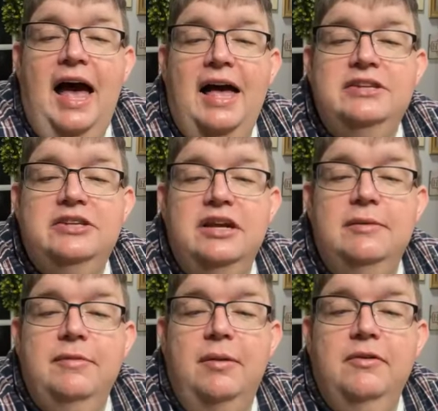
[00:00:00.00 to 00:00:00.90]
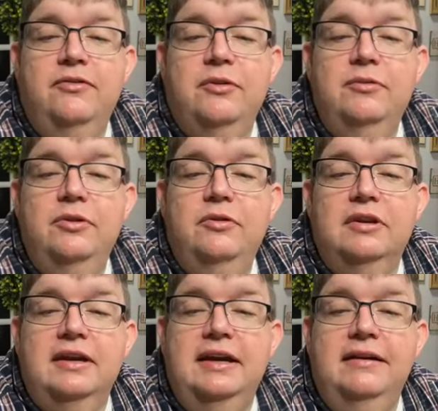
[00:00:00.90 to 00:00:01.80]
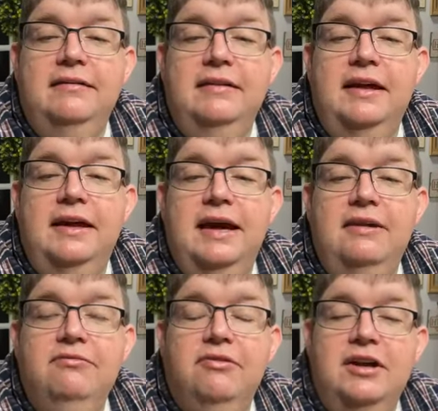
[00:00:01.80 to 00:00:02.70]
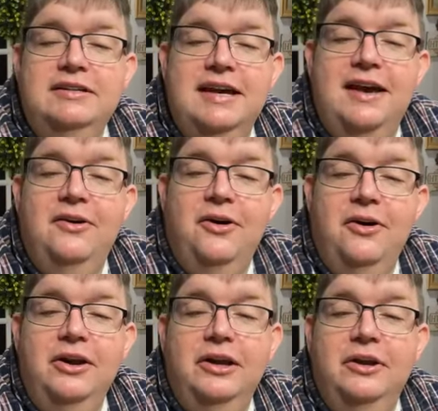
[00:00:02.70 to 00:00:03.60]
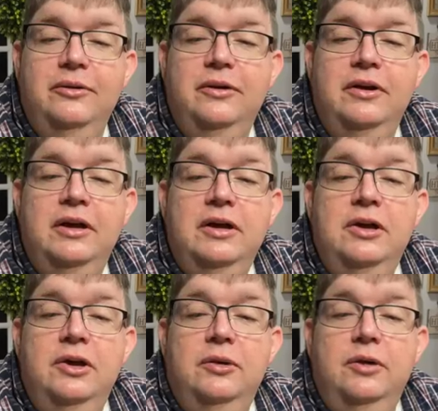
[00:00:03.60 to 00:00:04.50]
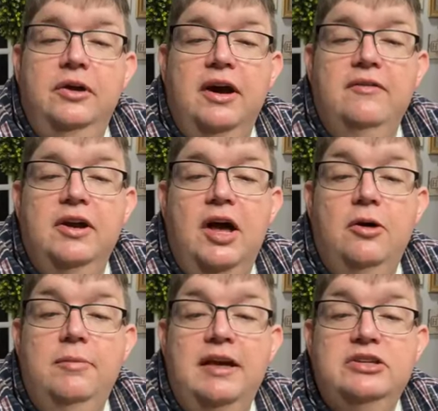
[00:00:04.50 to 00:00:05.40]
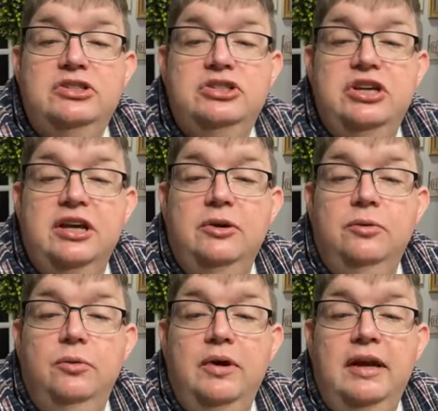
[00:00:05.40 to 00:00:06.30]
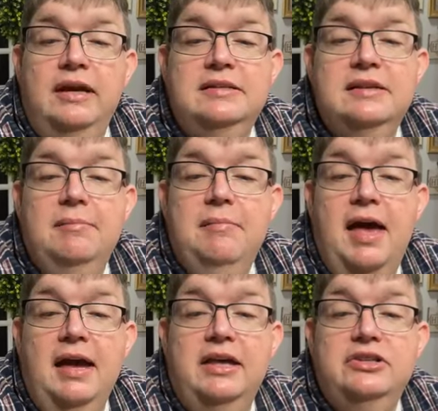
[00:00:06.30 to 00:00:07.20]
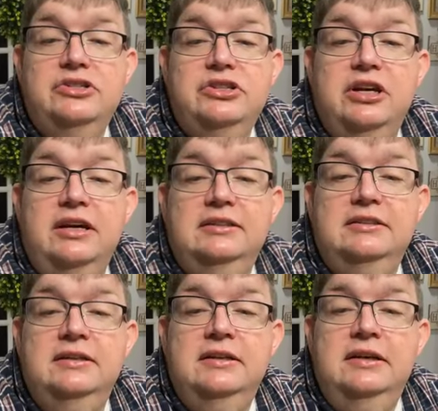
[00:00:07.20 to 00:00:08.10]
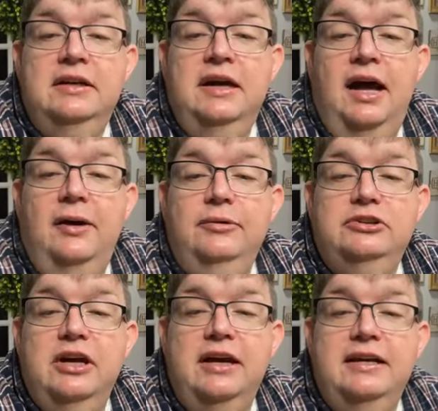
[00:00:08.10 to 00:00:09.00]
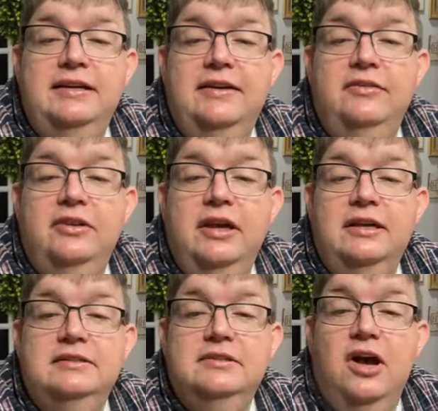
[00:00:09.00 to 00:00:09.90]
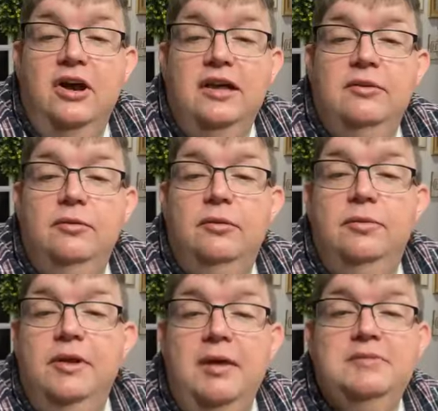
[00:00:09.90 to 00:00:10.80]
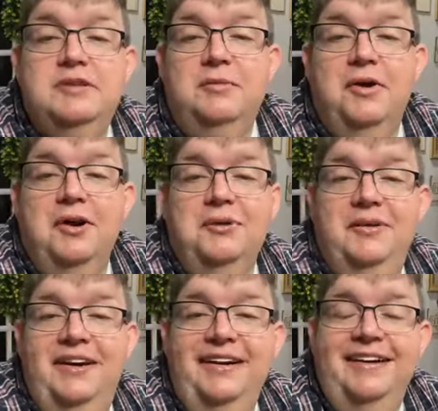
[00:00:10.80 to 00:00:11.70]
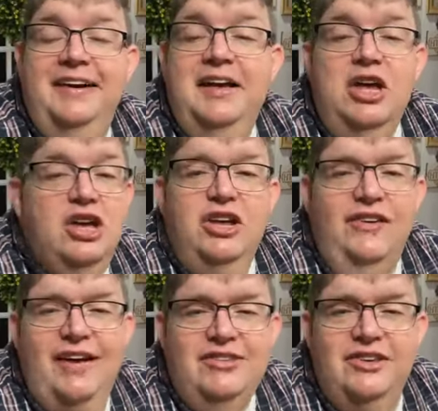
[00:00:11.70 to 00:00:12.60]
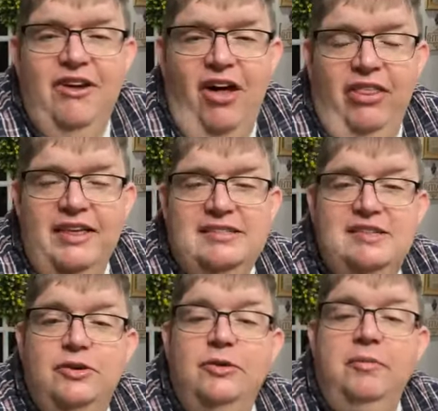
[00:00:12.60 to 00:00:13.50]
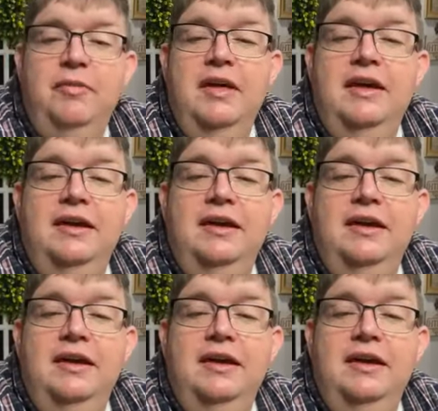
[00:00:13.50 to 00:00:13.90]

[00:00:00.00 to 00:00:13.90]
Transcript: Hi, John and Mama from North Carolina. Hey, Rhonda, how are you? We are having homemade chicken wings and mac and cheese. I wish I had deviled eggs. Connie, whip you up some right quick. You don't have to do all this to them.